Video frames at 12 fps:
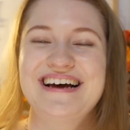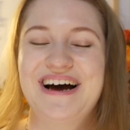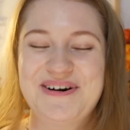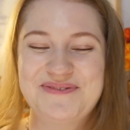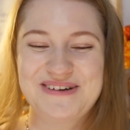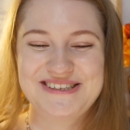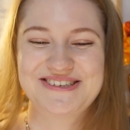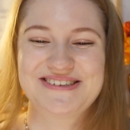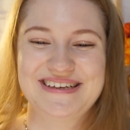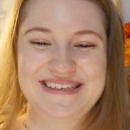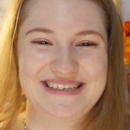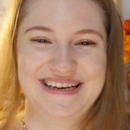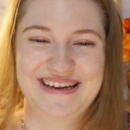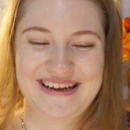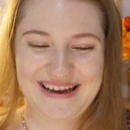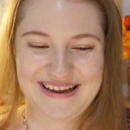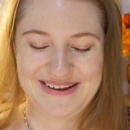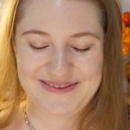Um, we took these at
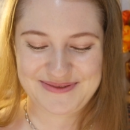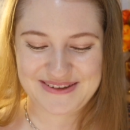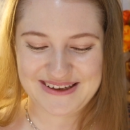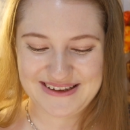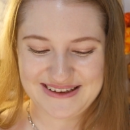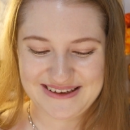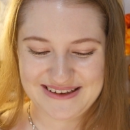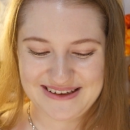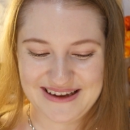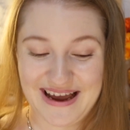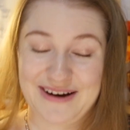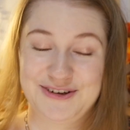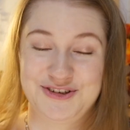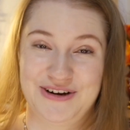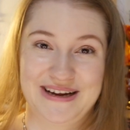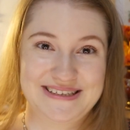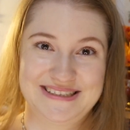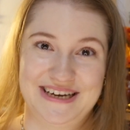a, a at a
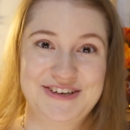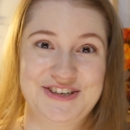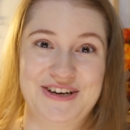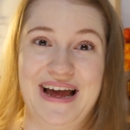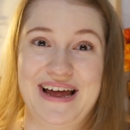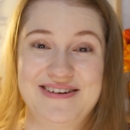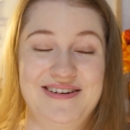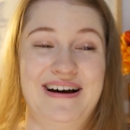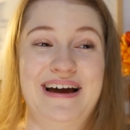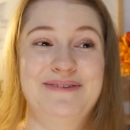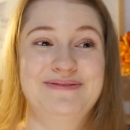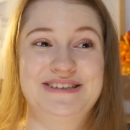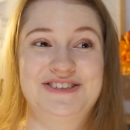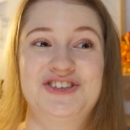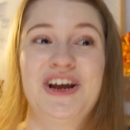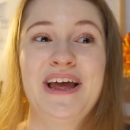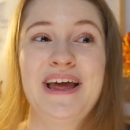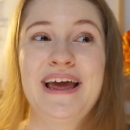train station at night, which
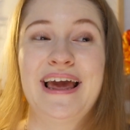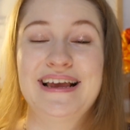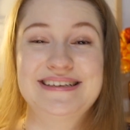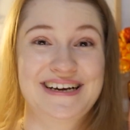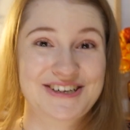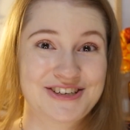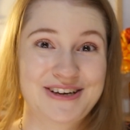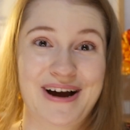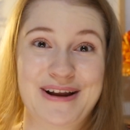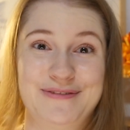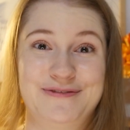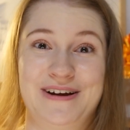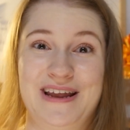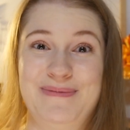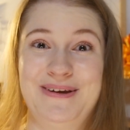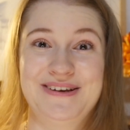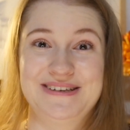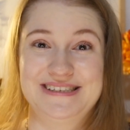is actually kind of funny
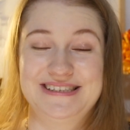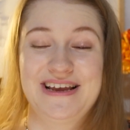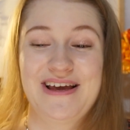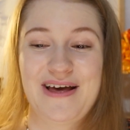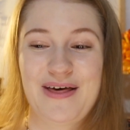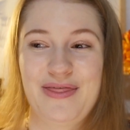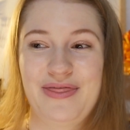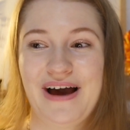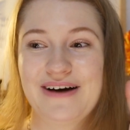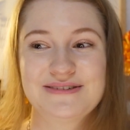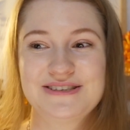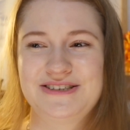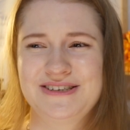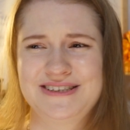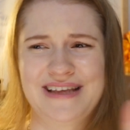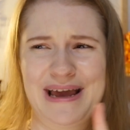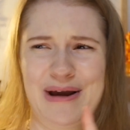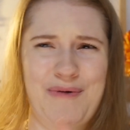because that was just
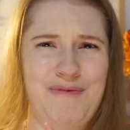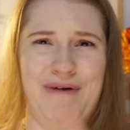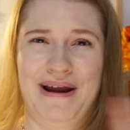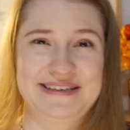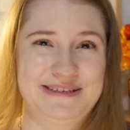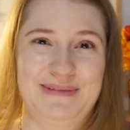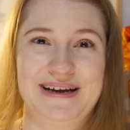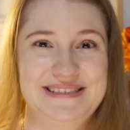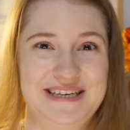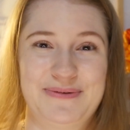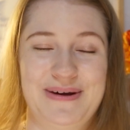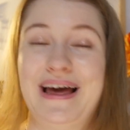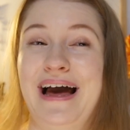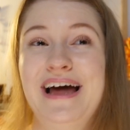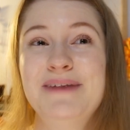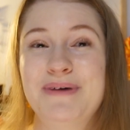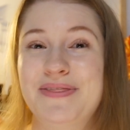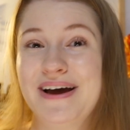like a random idea we
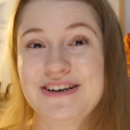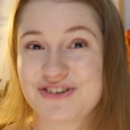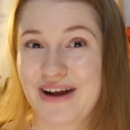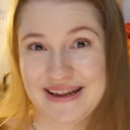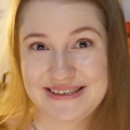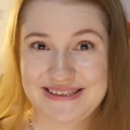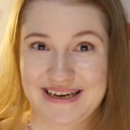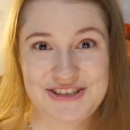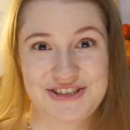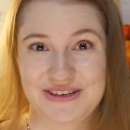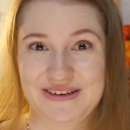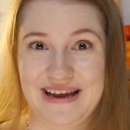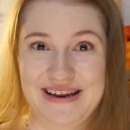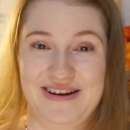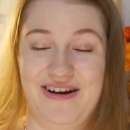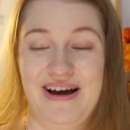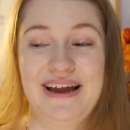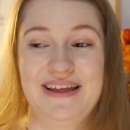had, but that train station at
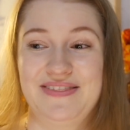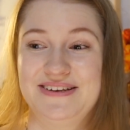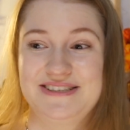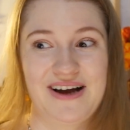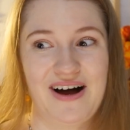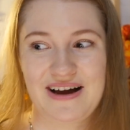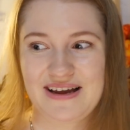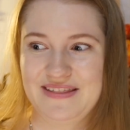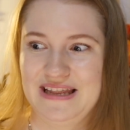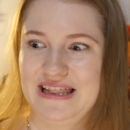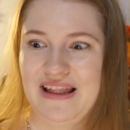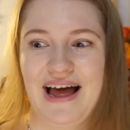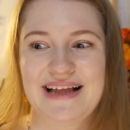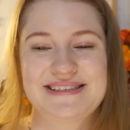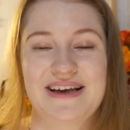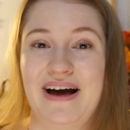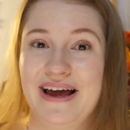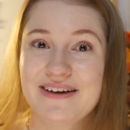night in the dark and the
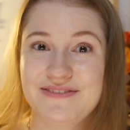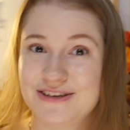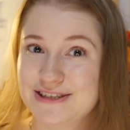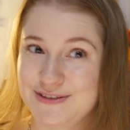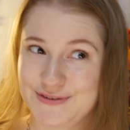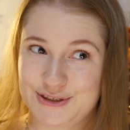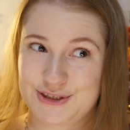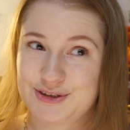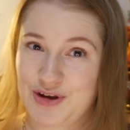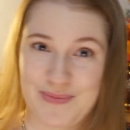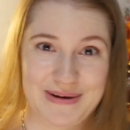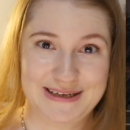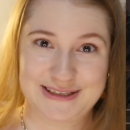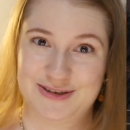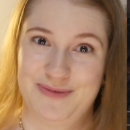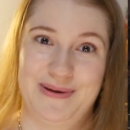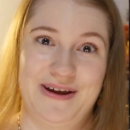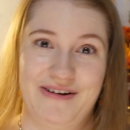lights, I have used for so many
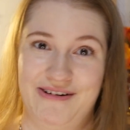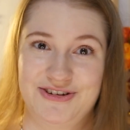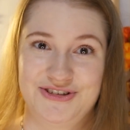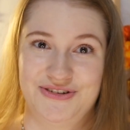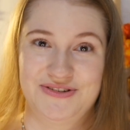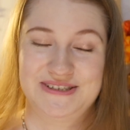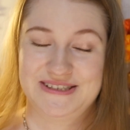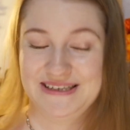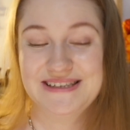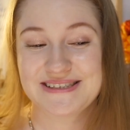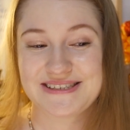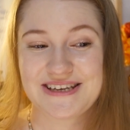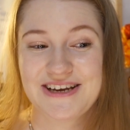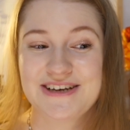superhero shoots since,